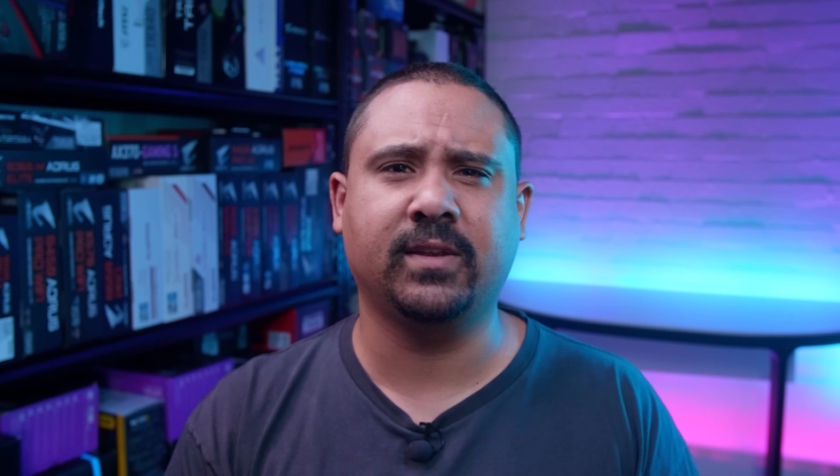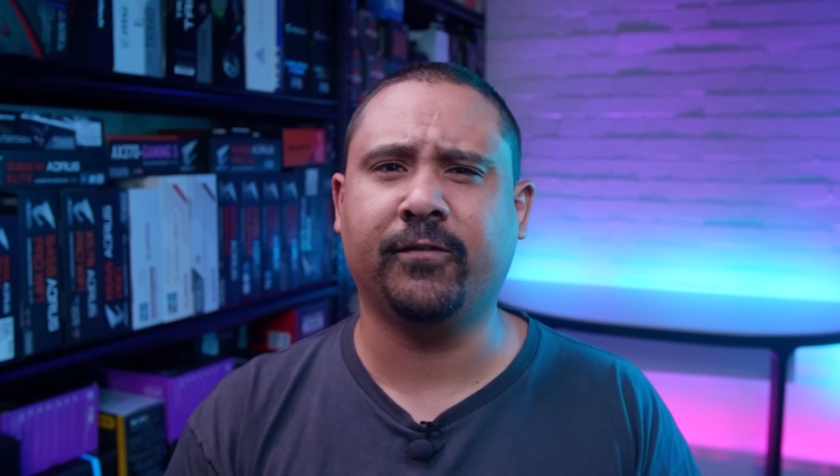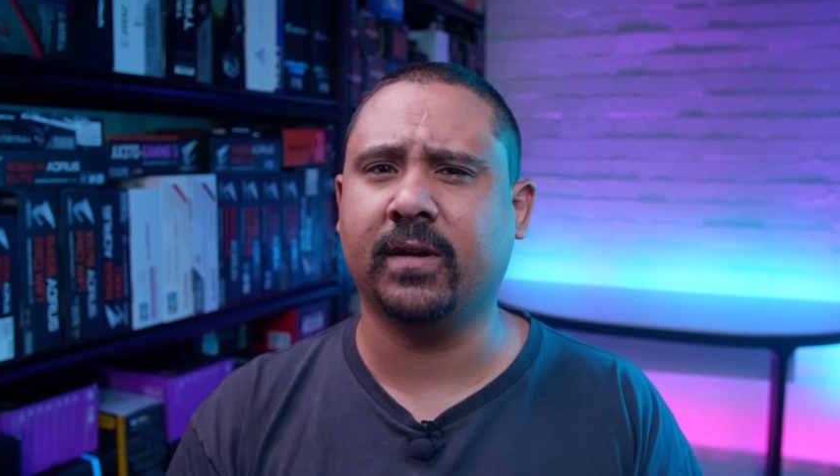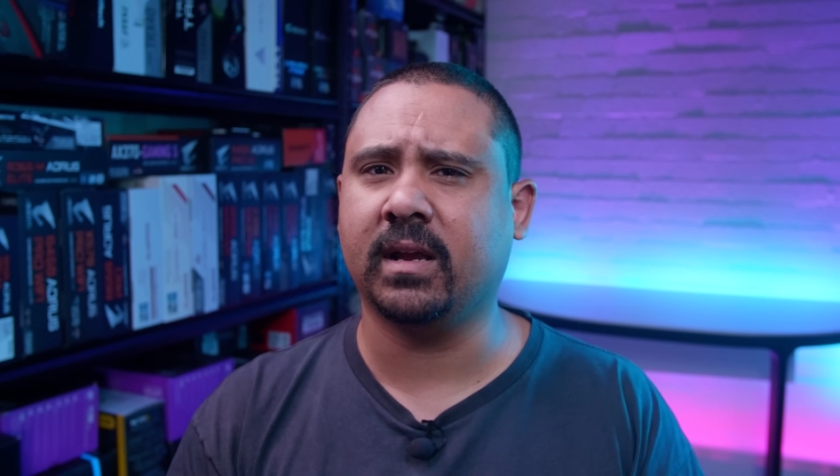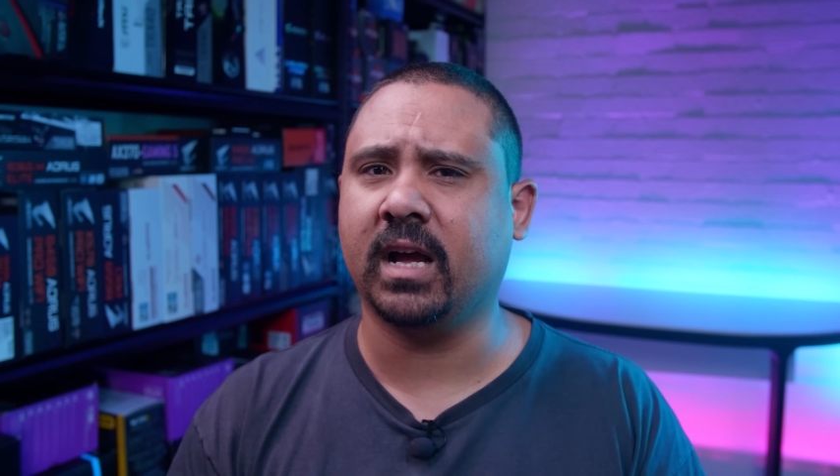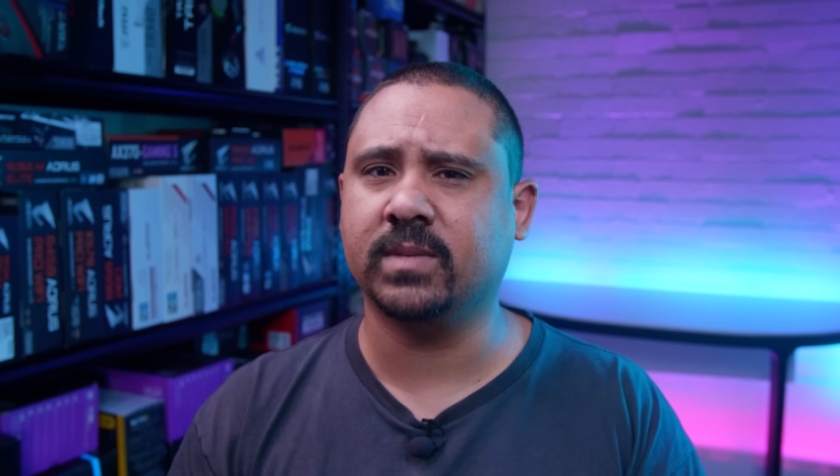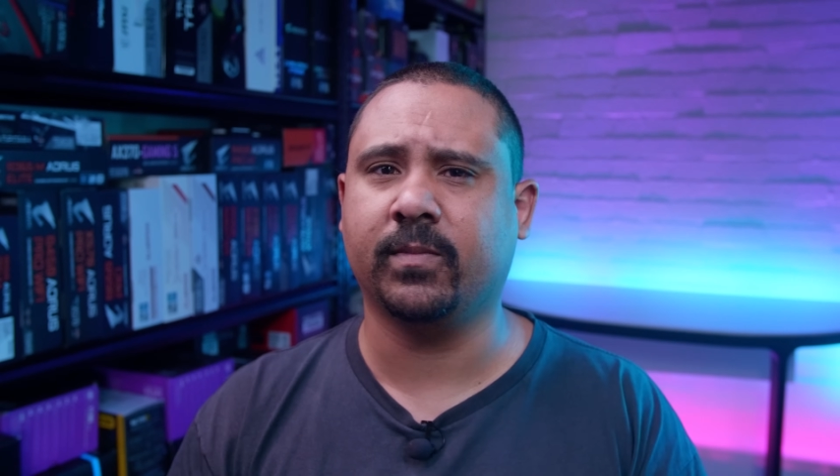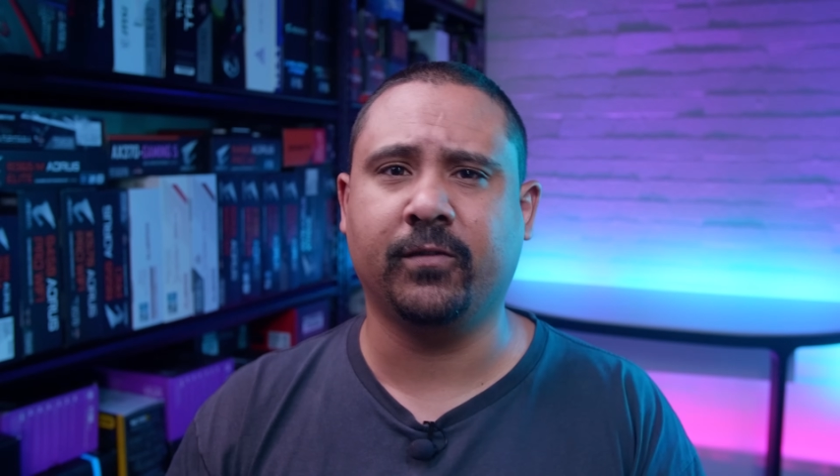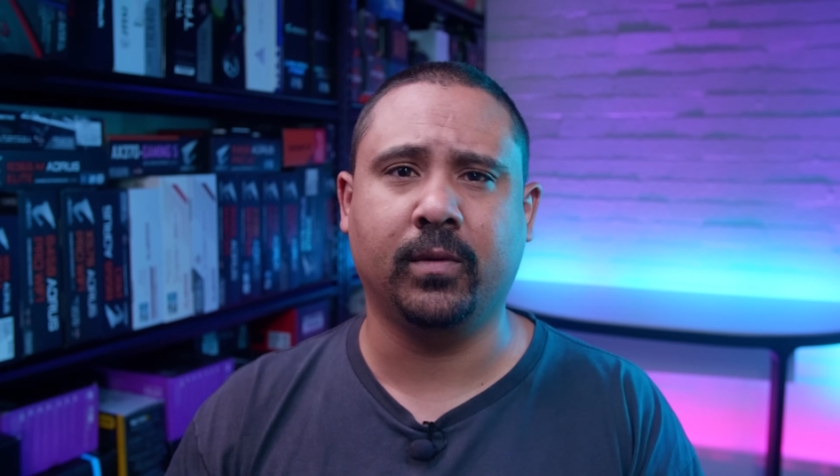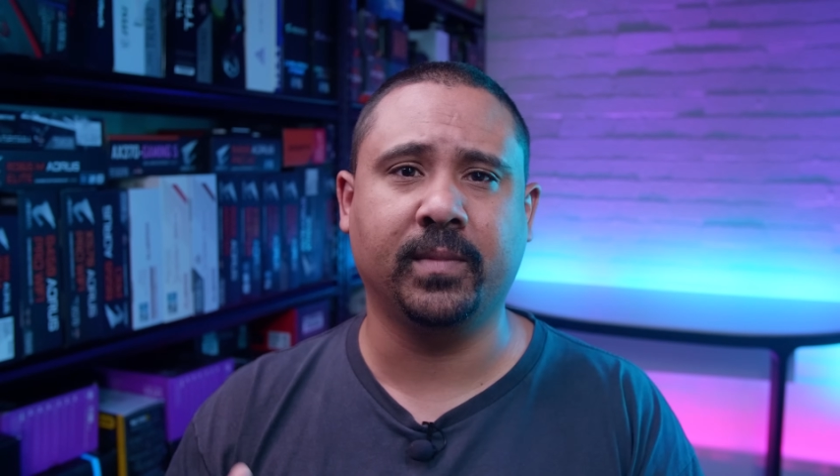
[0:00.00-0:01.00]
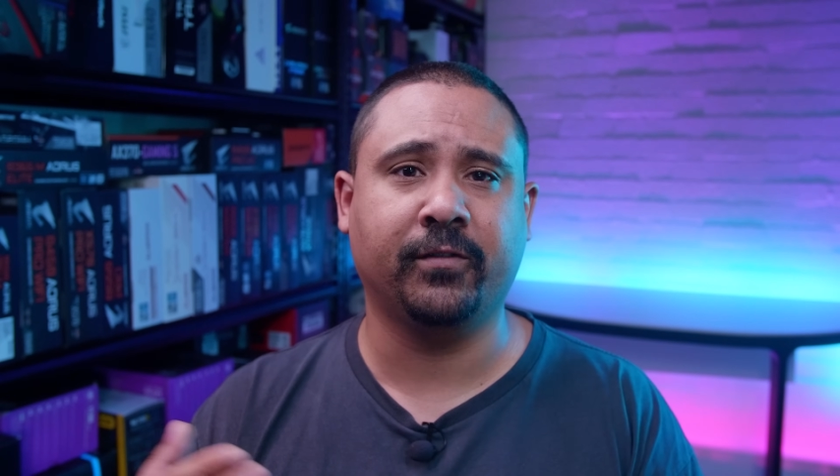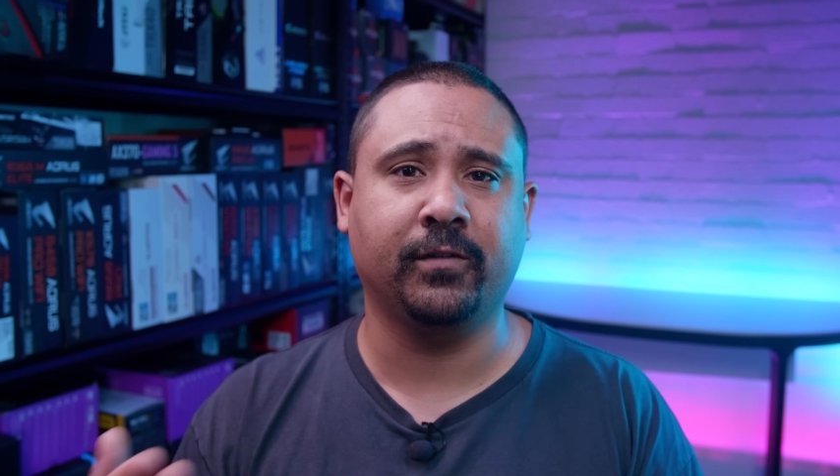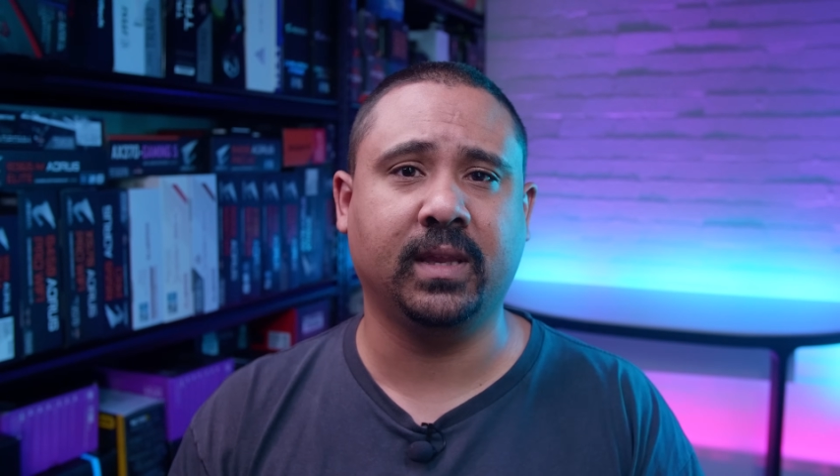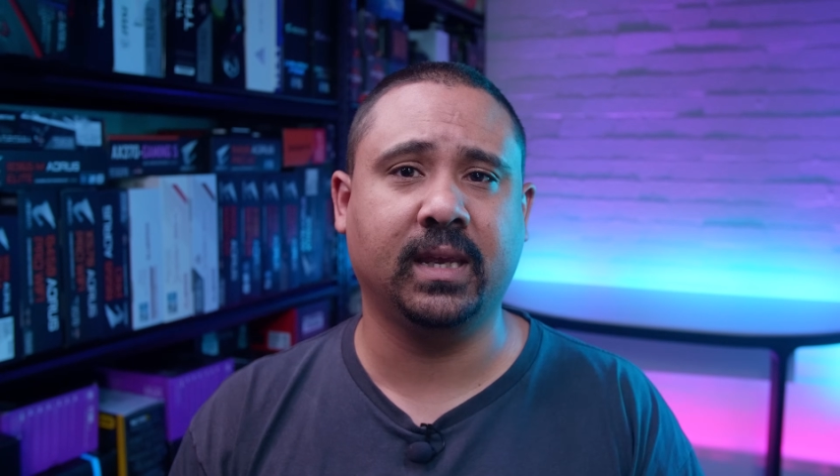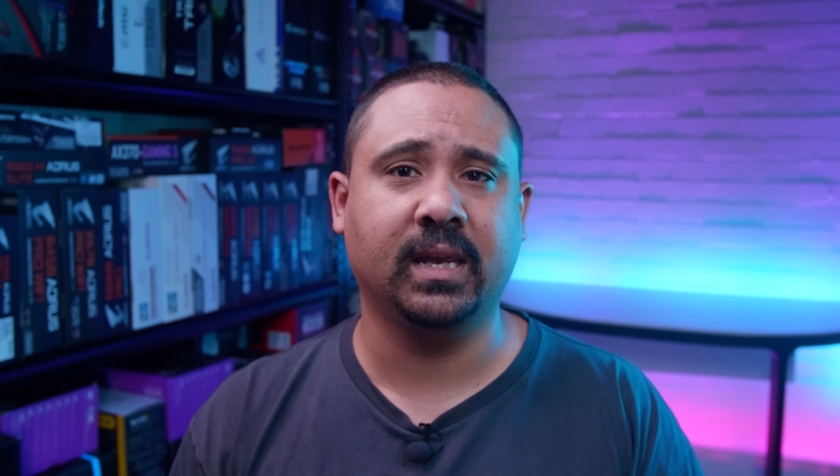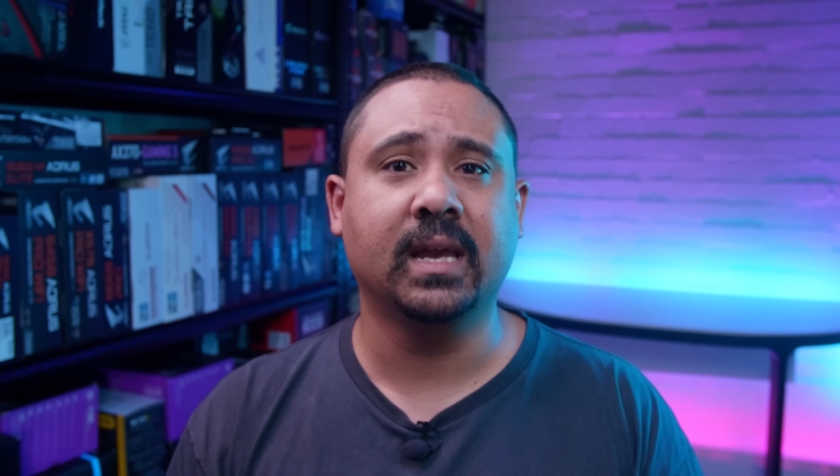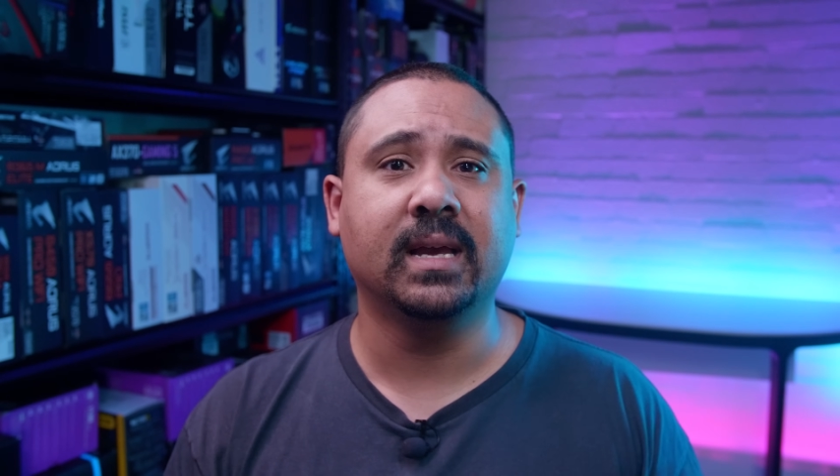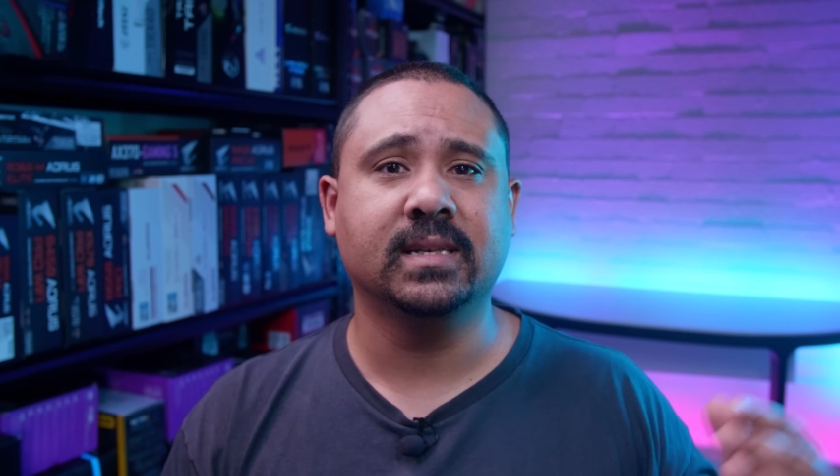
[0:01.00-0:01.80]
different cards perform differently.